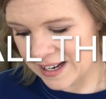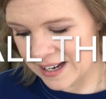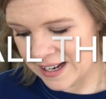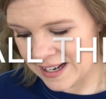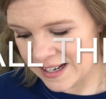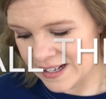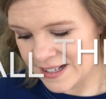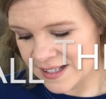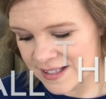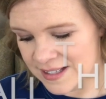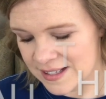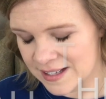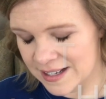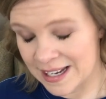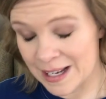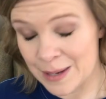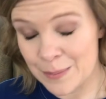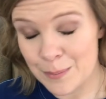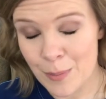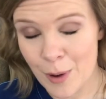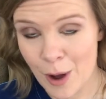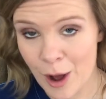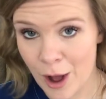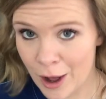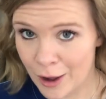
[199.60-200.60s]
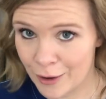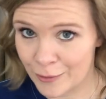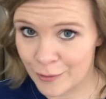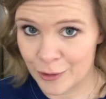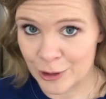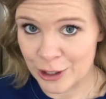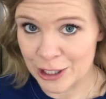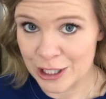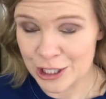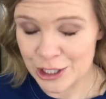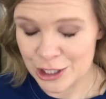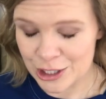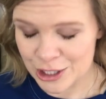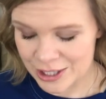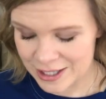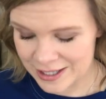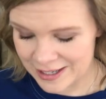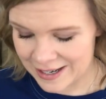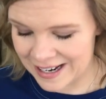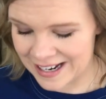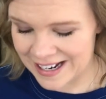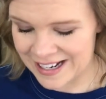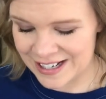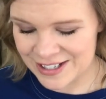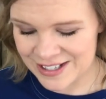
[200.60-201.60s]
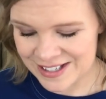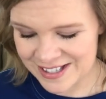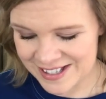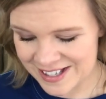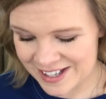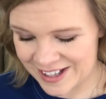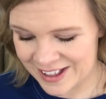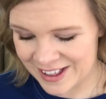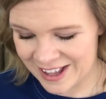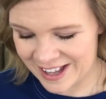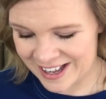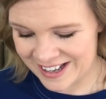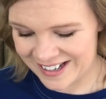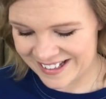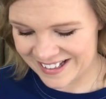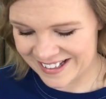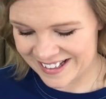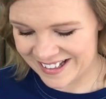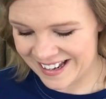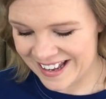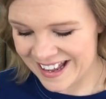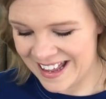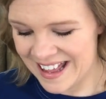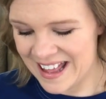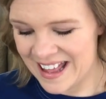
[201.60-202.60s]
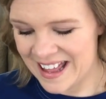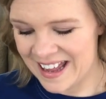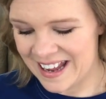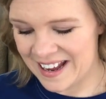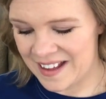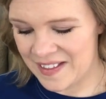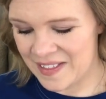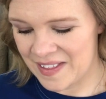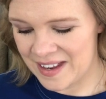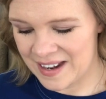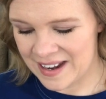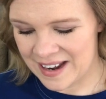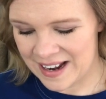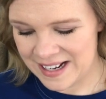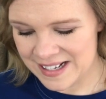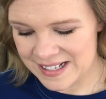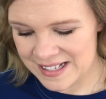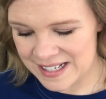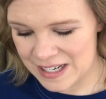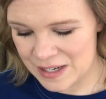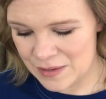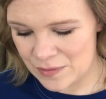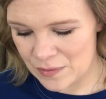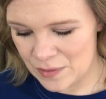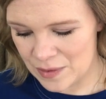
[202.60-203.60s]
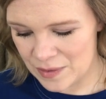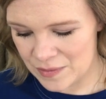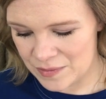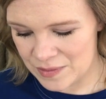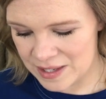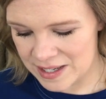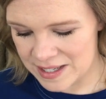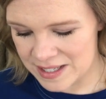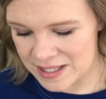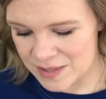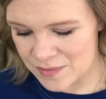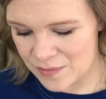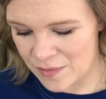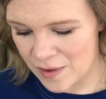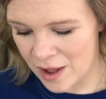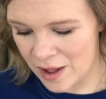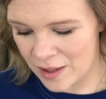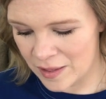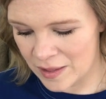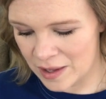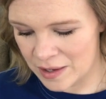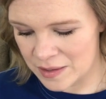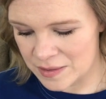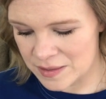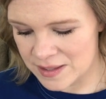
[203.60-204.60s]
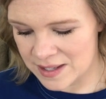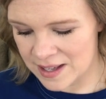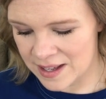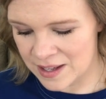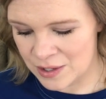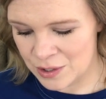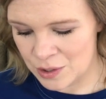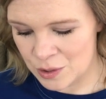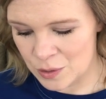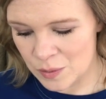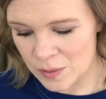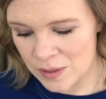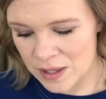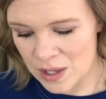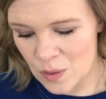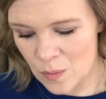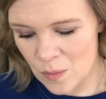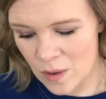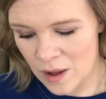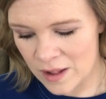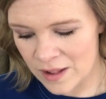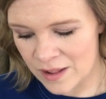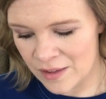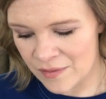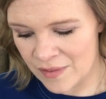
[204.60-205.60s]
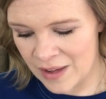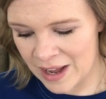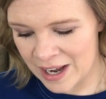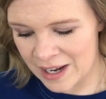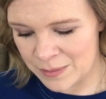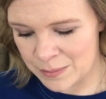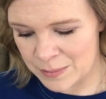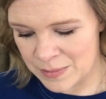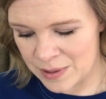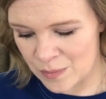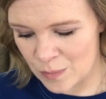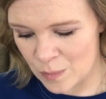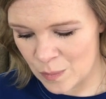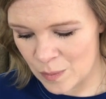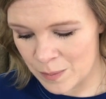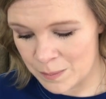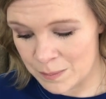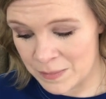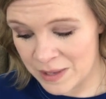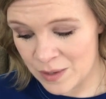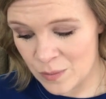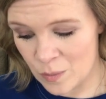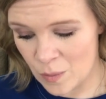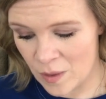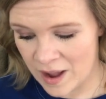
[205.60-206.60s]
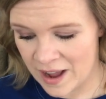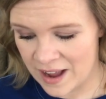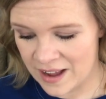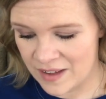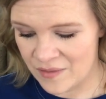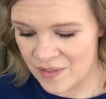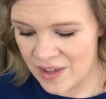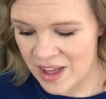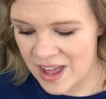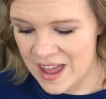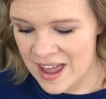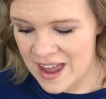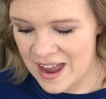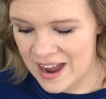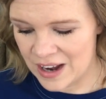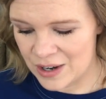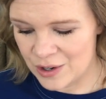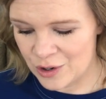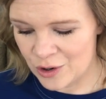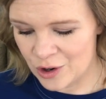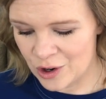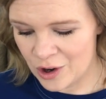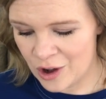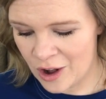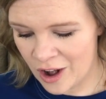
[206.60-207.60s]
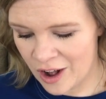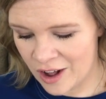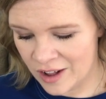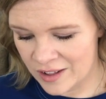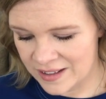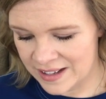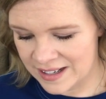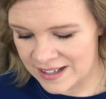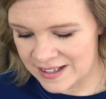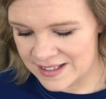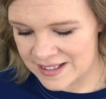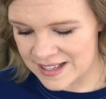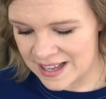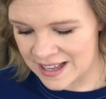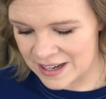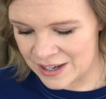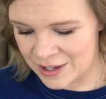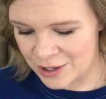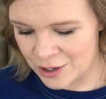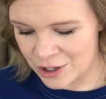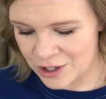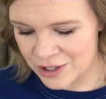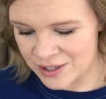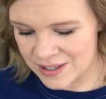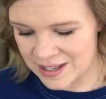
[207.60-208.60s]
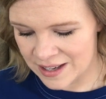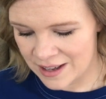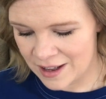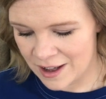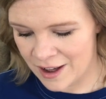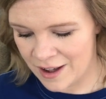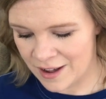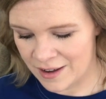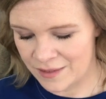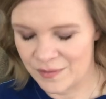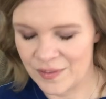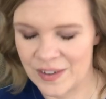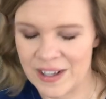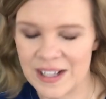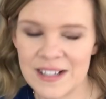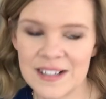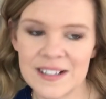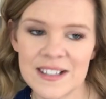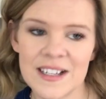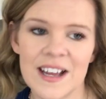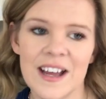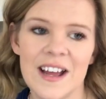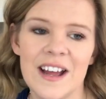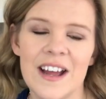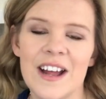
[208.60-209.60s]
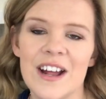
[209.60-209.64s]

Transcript: East impoverished East London in the 1950s follows a newly qualified midwife and her colleagues at a nursing convent.